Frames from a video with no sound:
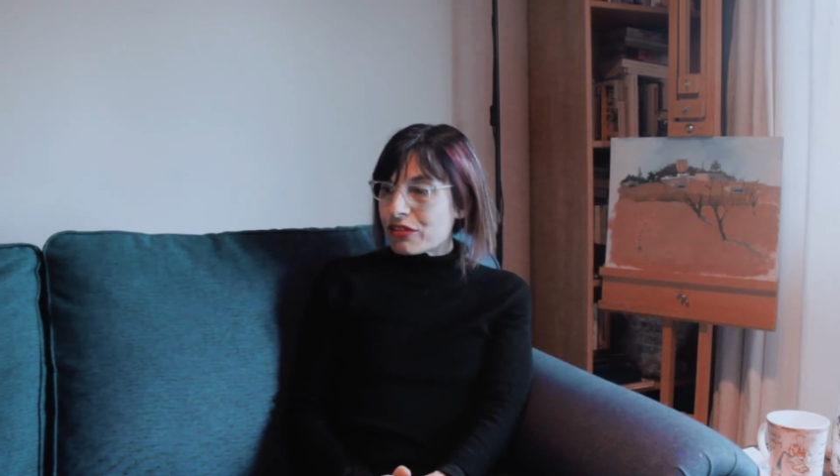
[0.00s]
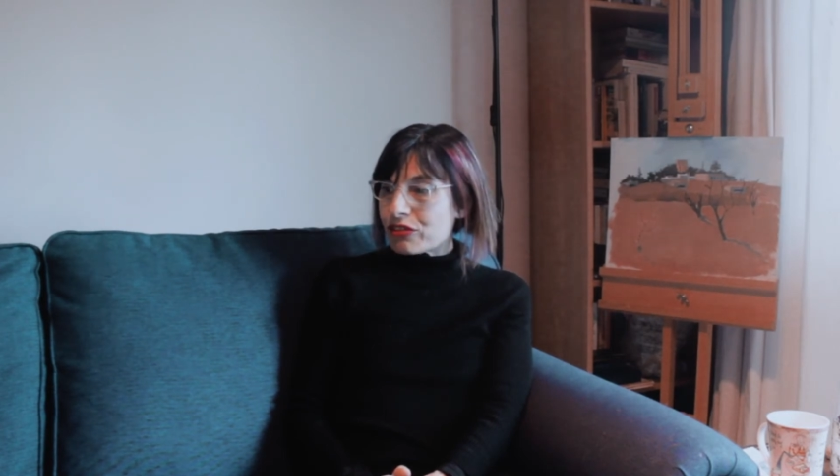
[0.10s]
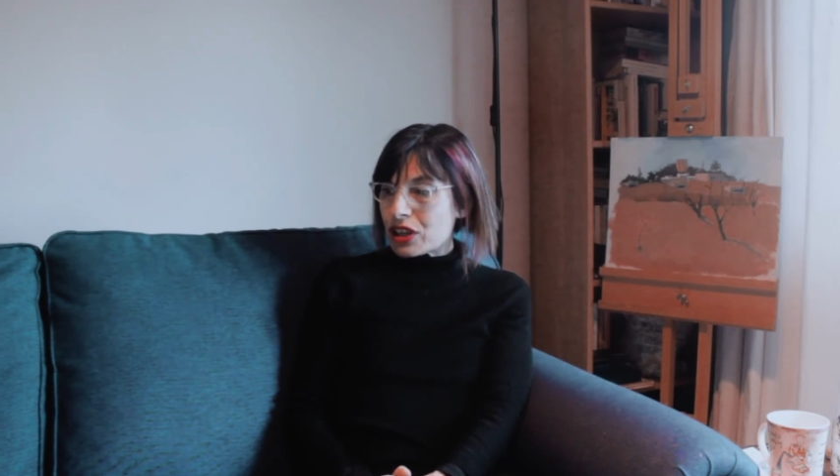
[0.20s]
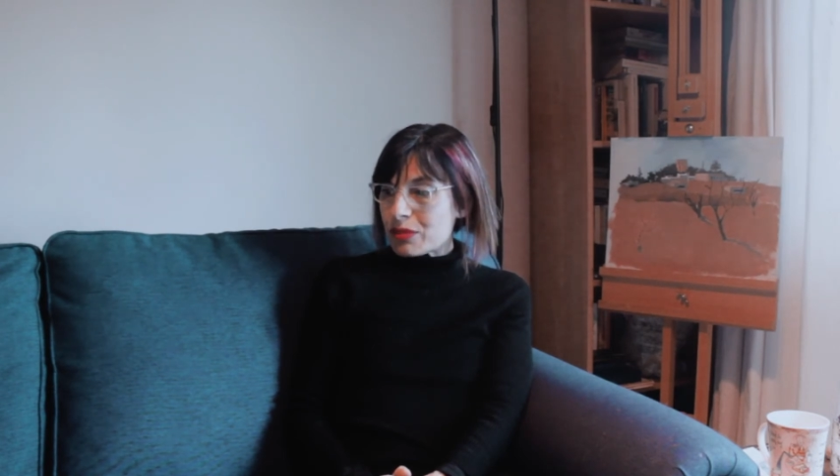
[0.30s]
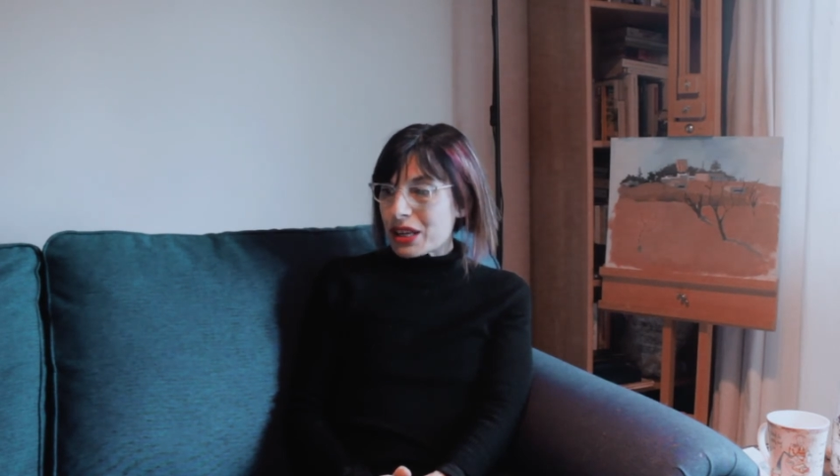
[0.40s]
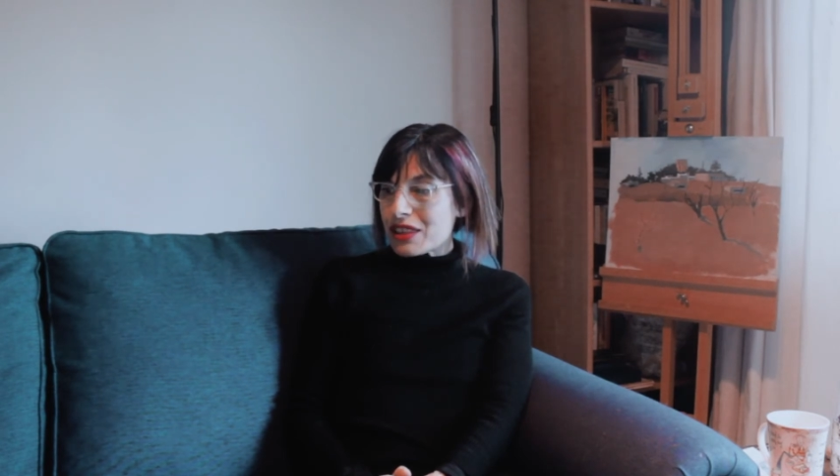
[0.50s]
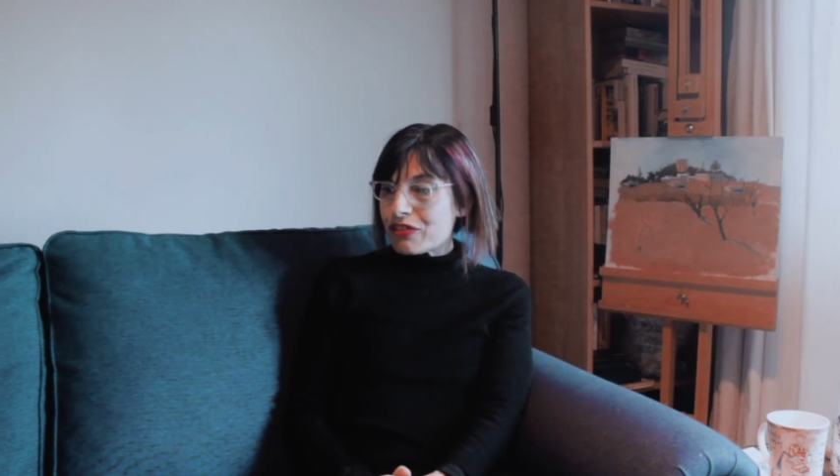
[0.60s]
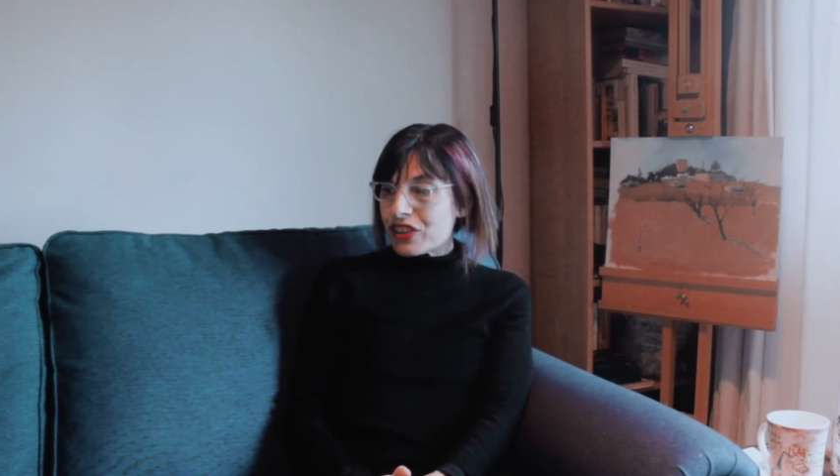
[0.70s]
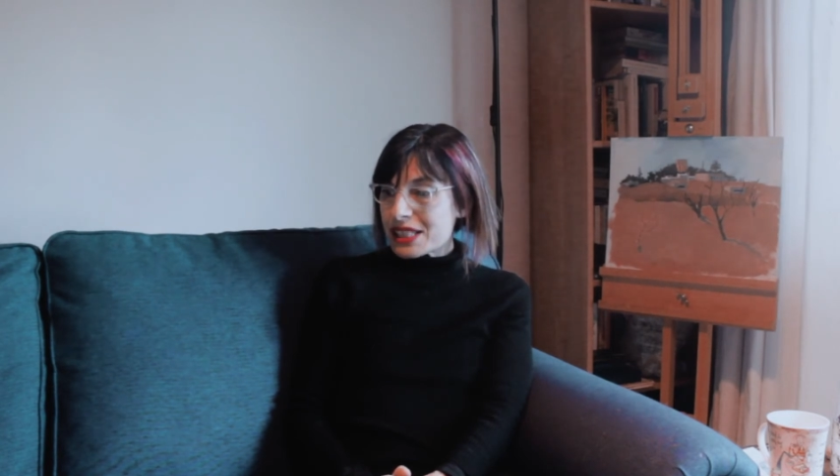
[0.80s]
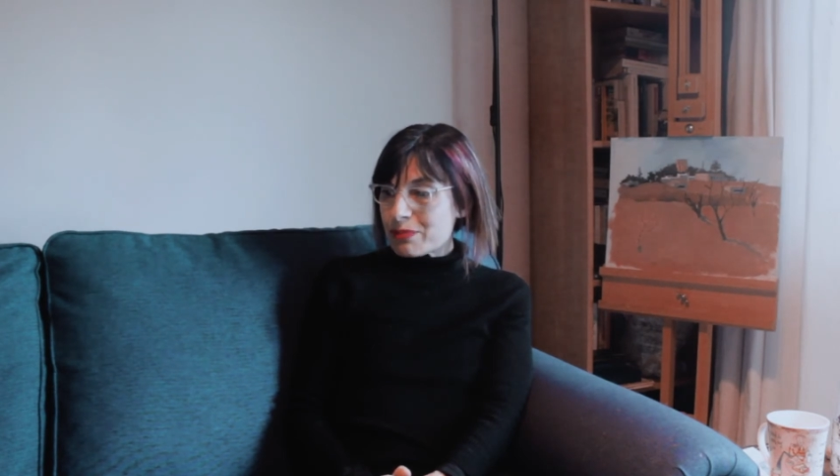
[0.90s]
followed by the
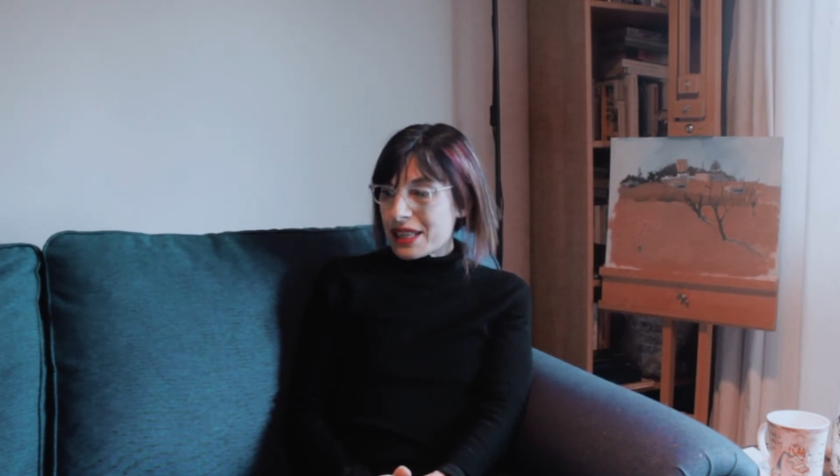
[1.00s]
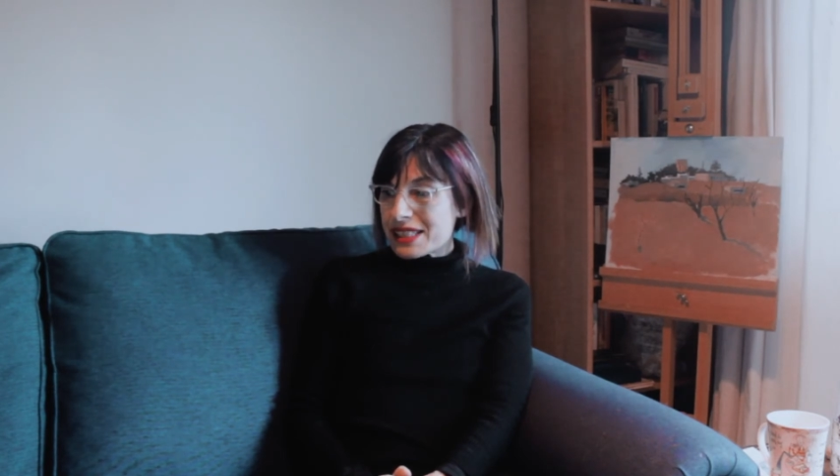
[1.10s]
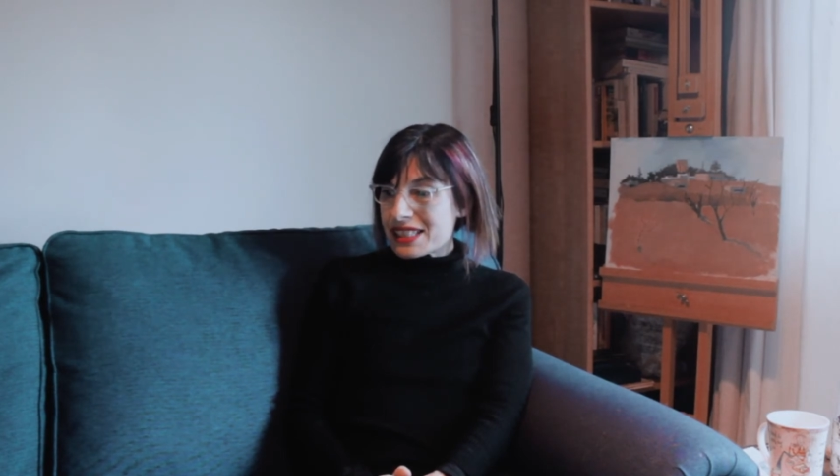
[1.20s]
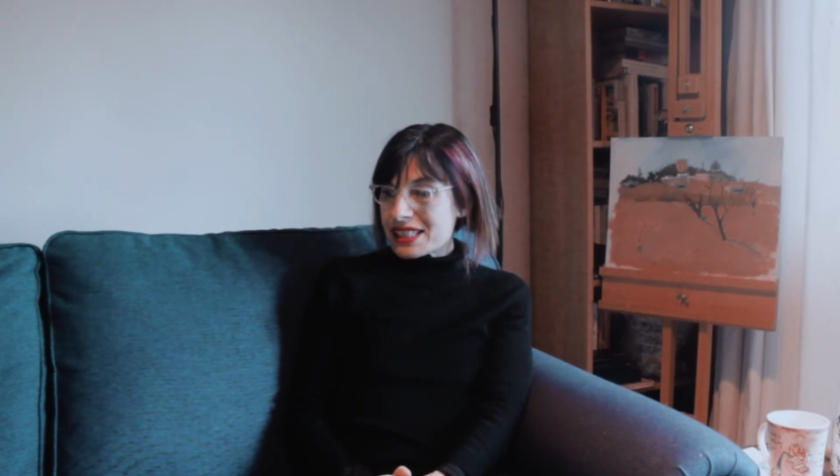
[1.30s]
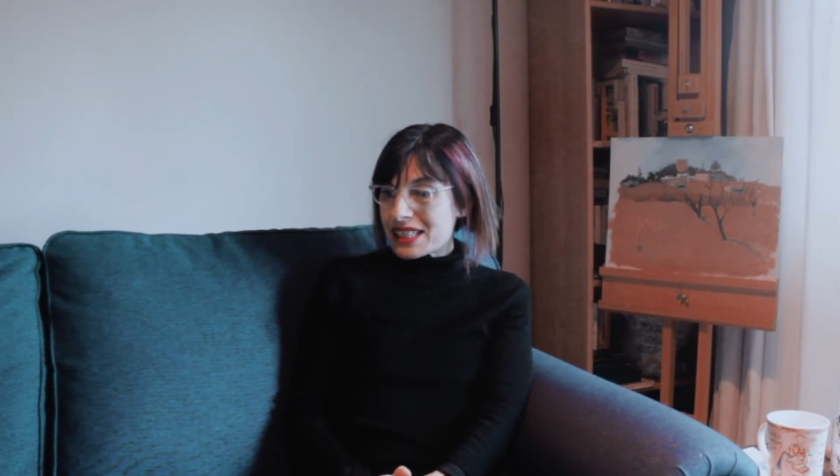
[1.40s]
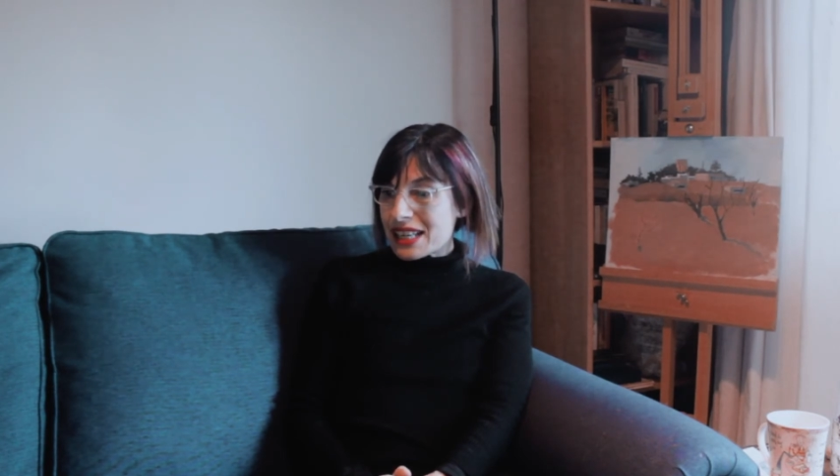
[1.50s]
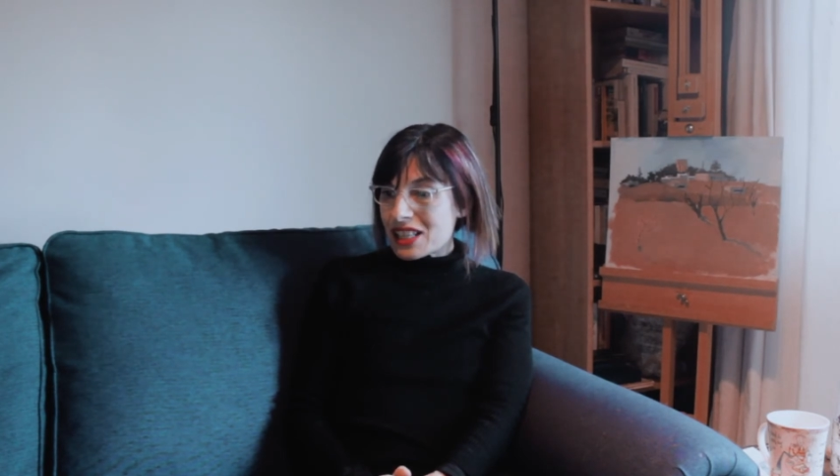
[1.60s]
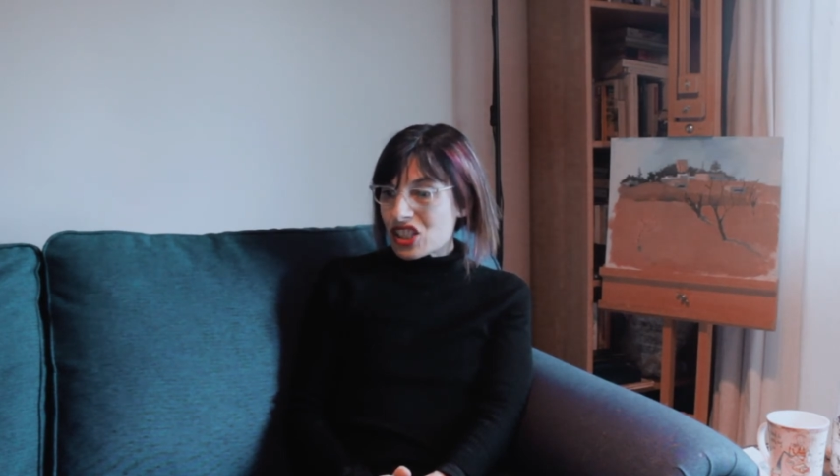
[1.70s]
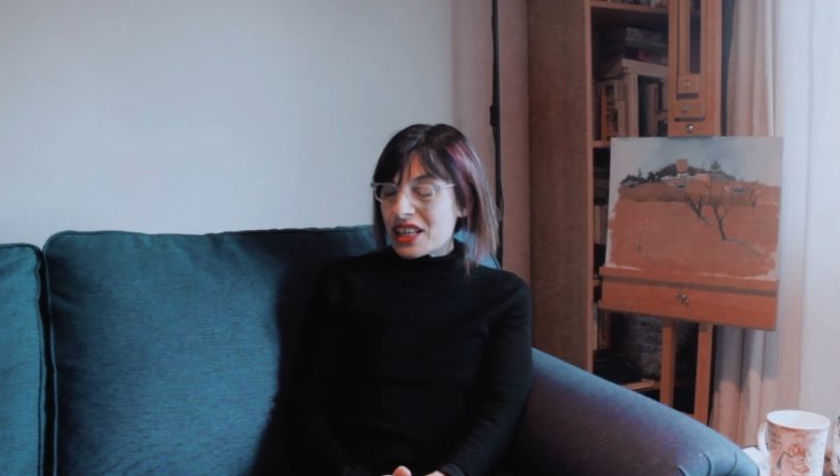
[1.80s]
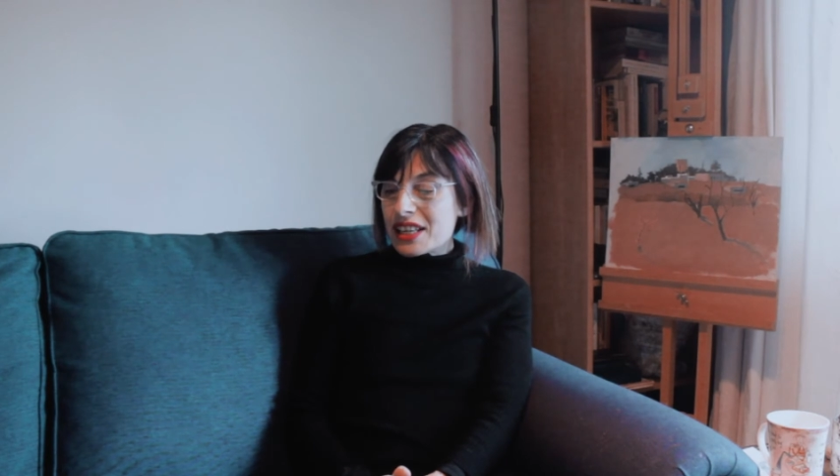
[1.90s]
first painting
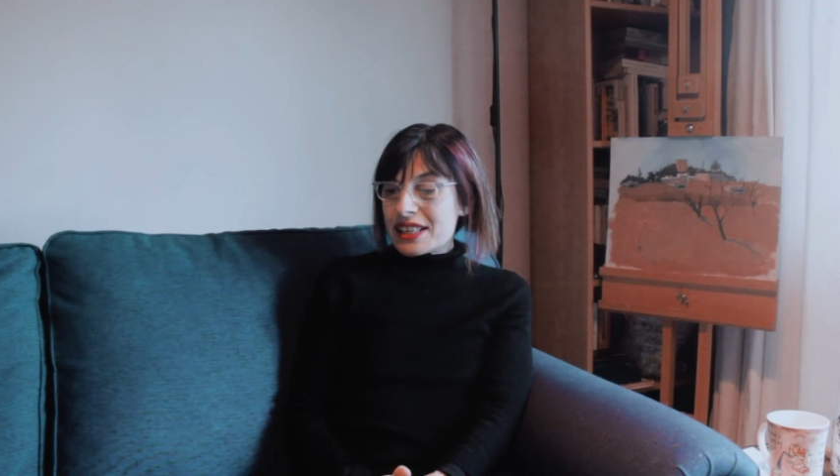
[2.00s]
stage,